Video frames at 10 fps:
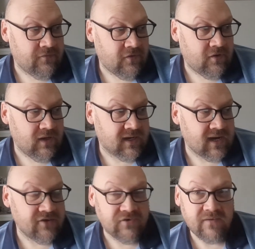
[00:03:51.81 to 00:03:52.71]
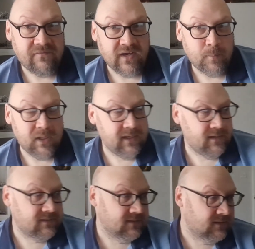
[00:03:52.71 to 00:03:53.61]
for a Cadre
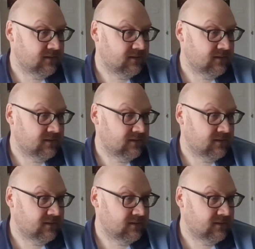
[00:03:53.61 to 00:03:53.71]
Fireblade,